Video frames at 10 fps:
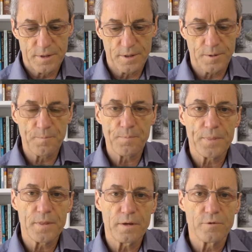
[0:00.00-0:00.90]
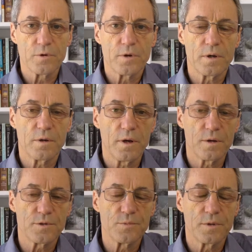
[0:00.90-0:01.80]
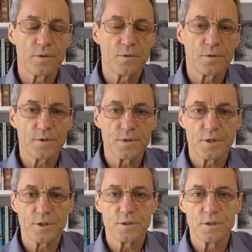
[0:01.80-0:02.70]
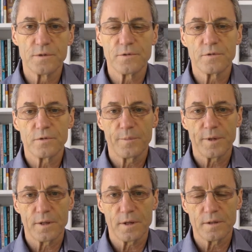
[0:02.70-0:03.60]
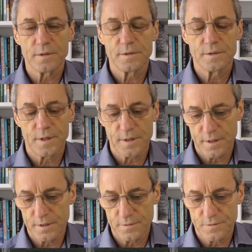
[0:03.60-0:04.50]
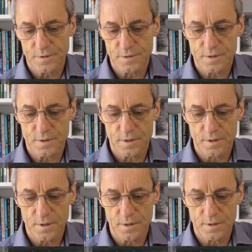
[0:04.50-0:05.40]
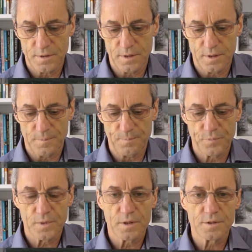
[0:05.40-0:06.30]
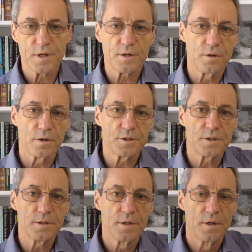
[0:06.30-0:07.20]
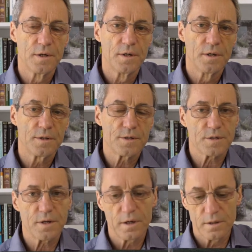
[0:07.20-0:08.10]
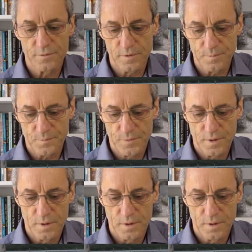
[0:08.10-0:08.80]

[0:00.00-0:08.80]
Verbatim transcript: um, have a look at how does one organization differ from another? Are they different uh, in um, technology, the scale of them,